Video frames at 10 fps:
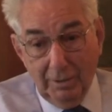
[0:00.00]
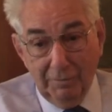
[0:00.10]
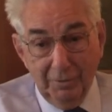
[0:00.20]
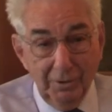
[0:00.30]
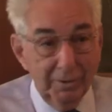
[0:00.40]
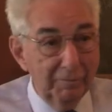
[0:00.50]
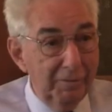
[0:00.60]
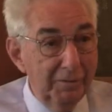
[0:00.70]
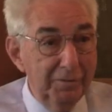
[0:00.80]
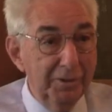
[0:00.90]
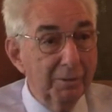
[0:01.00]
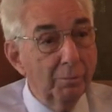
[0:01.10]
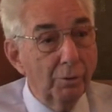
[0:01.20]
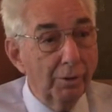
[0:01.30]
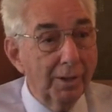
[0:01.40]
and on 50 or
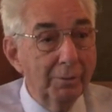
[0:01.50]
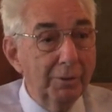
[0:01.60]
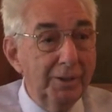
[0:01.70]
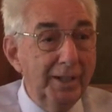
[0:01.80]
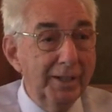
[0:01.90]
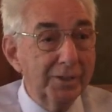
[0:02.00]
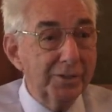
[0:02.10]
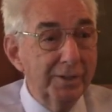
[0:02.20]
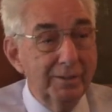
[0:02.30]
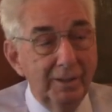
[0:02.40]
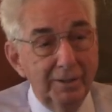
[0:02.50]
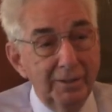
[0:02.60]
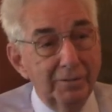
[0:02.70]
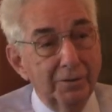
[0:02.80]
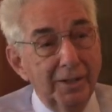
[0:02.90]
more, I would guess, in
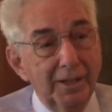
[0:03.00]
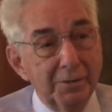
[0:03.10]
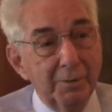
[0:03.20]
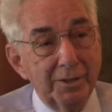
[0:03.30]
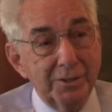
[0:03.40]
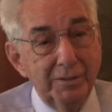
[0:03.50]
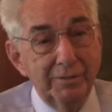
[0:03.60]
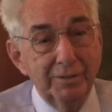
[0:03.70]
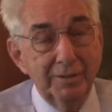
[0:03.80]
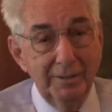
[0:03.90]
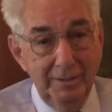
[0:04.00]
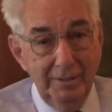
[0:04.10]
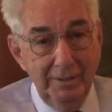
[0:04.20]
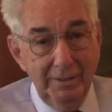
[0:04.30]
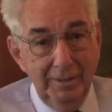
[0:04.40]
different aspects. Even
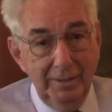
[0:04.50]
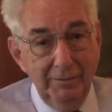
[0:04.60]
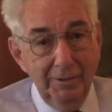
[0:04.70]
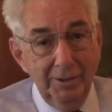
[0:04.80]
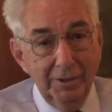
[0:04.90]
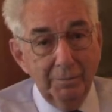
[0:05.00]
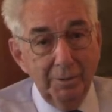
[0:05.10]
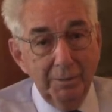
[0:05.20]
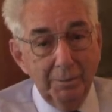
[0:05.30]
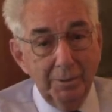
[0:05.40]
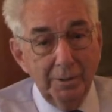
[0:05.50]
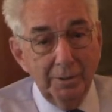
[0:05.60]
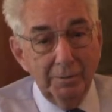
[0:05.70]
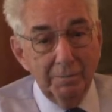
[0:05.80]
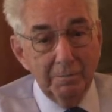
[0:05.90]
the young people.